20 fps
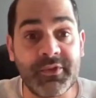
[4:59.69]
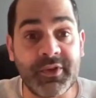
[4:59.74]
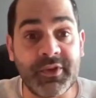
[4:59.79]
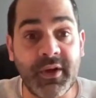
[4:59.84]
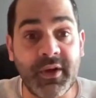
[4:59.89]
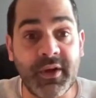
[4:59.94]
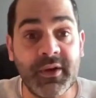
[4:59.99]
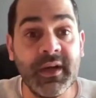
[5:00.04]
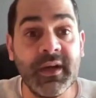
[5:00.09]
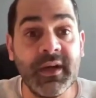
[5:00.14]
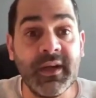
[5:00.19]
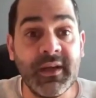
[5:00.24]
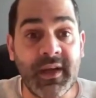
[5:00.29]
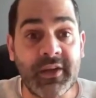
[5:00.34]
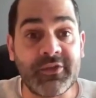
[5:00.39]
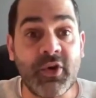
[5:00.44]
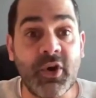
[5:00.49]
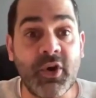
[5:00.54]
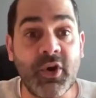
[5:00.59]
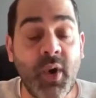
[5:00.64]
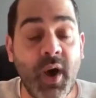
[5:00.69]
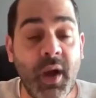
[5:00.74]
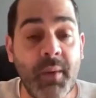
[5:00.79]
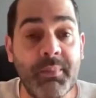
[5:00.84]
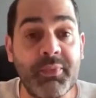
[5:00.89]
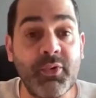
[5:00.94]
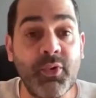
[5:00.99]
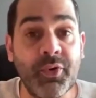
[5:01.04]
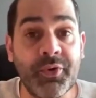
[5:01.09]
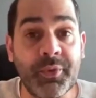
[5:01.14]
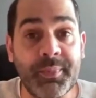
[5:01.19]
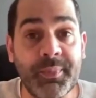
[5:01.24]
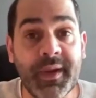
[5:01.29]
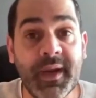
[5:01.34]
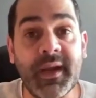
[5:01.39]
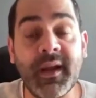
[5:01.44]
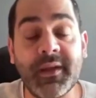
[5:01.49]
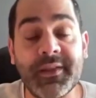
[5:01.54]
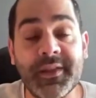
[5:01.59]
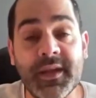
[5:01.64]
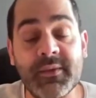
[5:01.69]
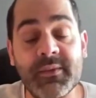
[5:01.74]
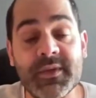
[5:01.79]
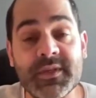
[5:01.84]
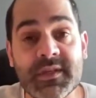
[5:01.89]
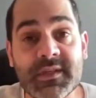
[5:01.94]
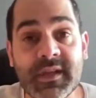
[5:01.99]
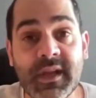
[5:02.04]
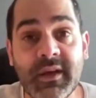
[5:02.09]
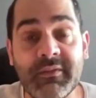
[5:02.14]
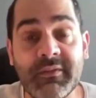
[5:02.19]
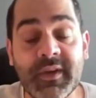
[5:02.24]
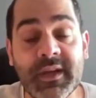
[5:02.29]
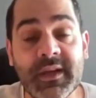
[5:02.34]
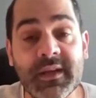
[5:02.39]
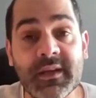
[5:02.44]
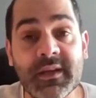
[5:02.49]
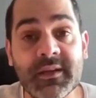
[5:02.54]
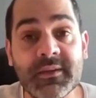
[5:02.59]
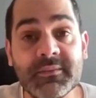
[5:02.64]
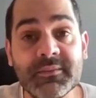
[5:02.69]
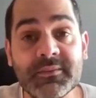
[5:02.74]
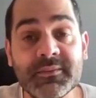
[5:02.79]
So it's got quite a broad appeal, I think, which is lovely.